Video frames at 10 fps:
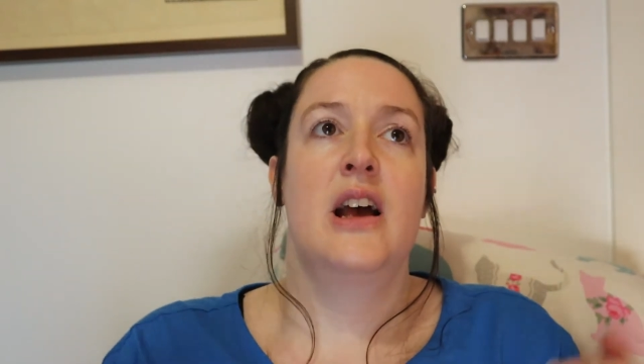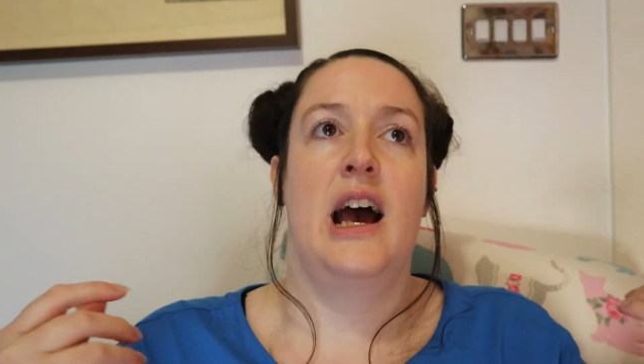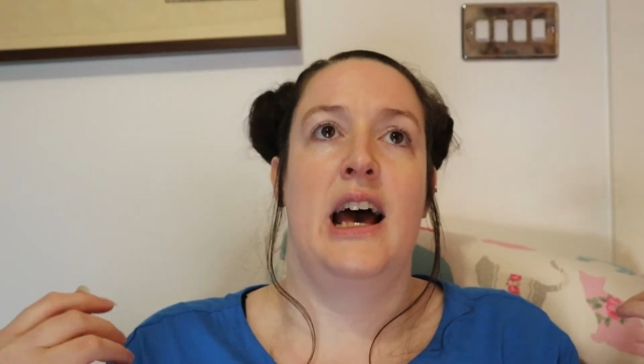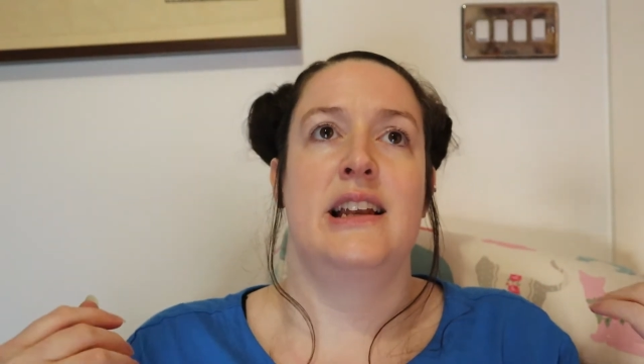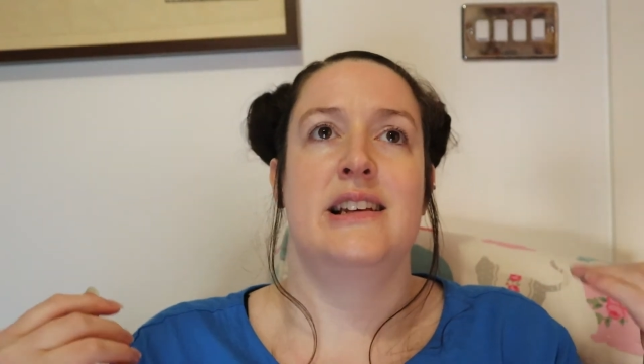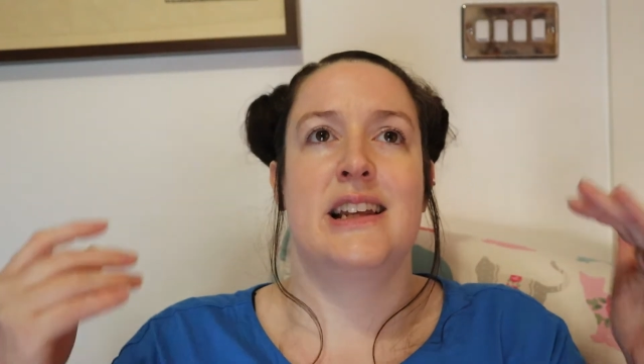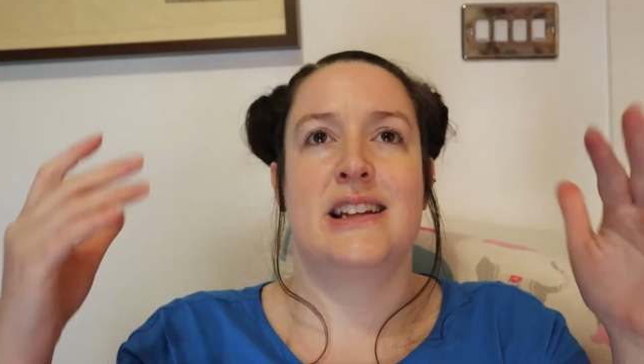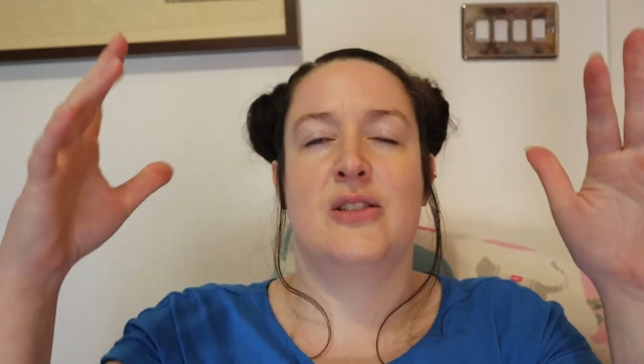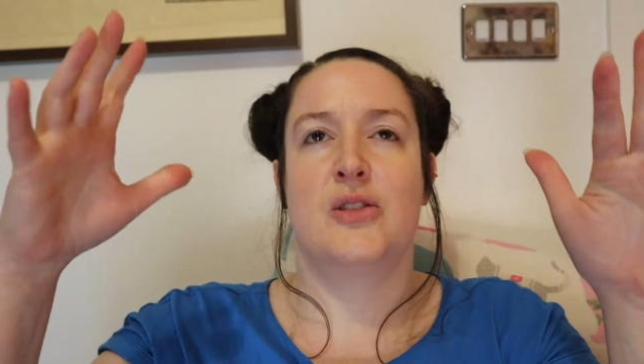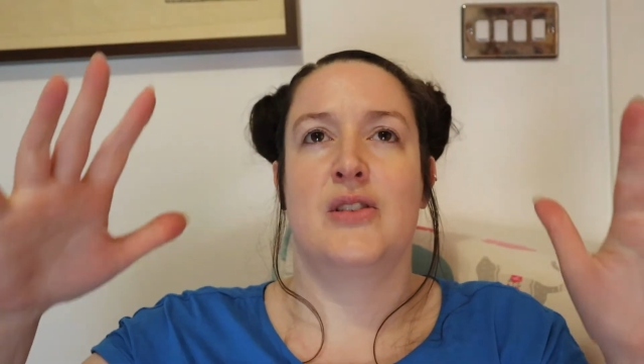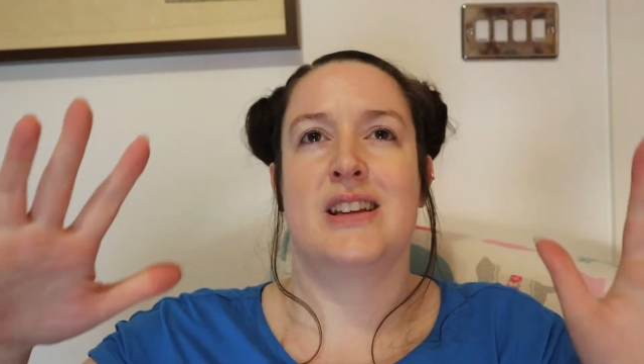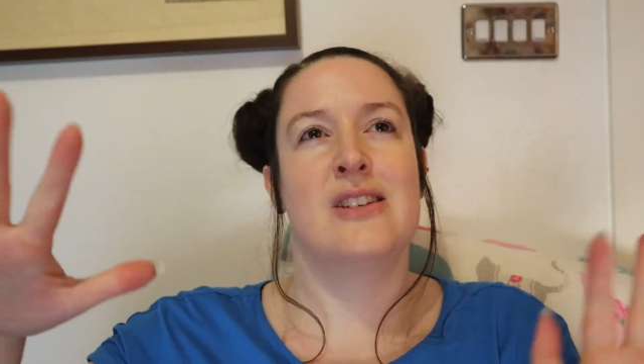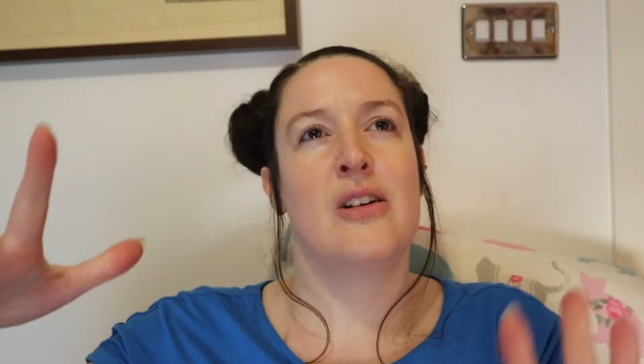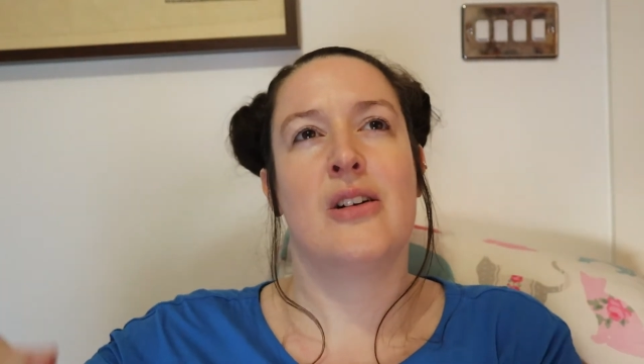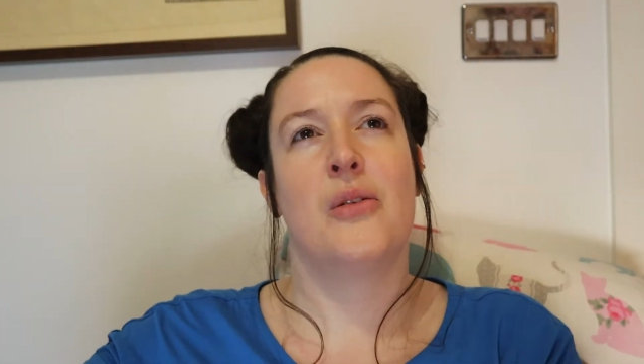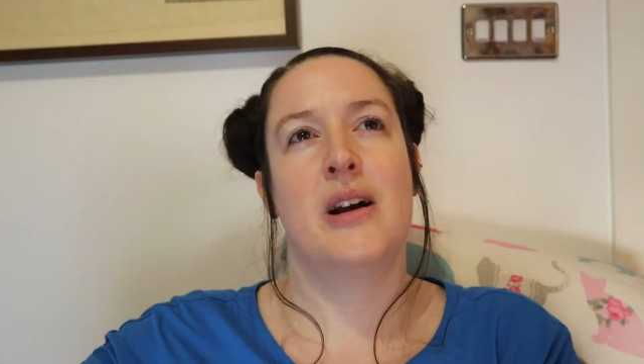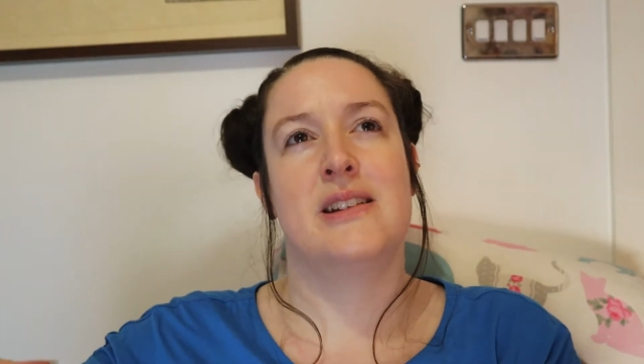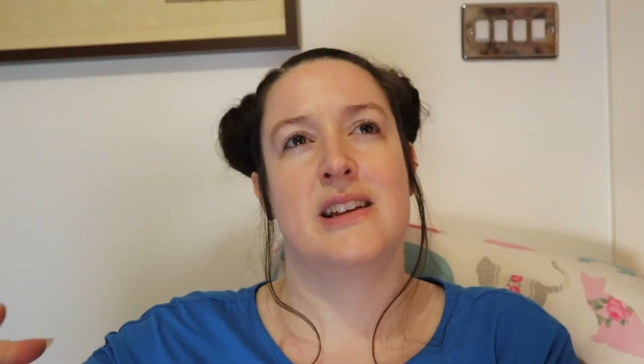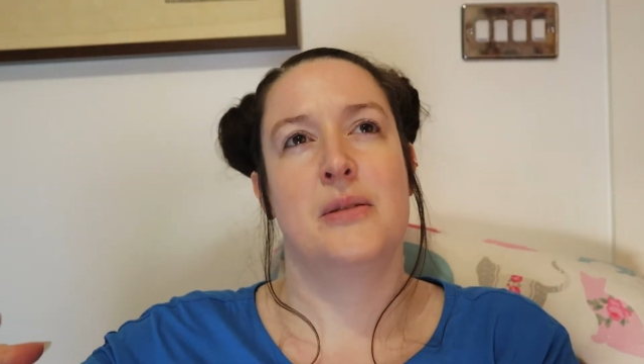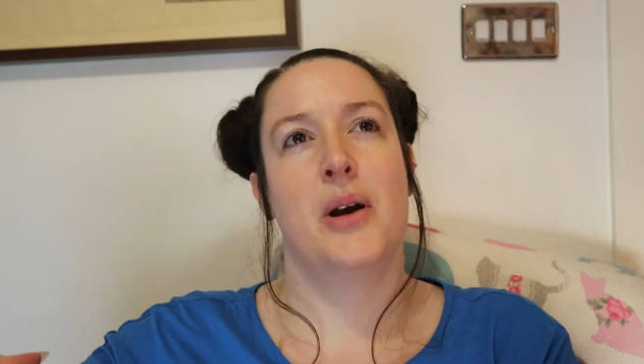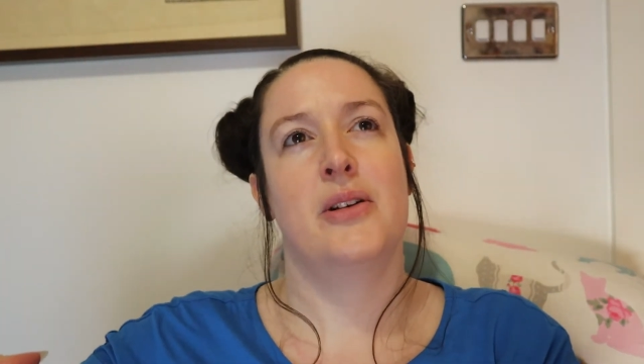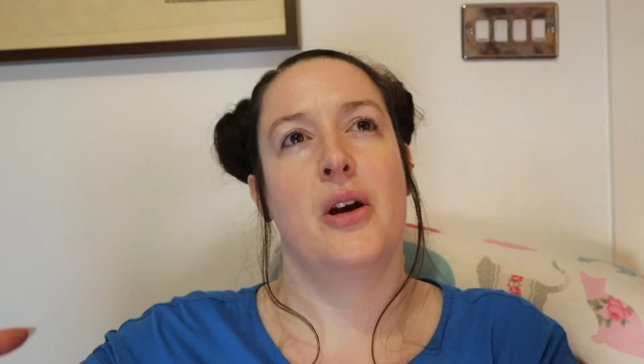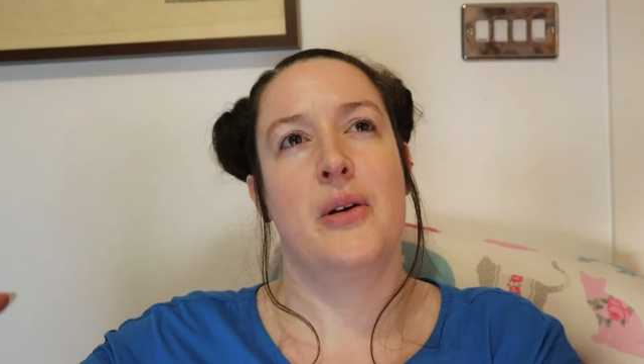And it's not quite a kimono,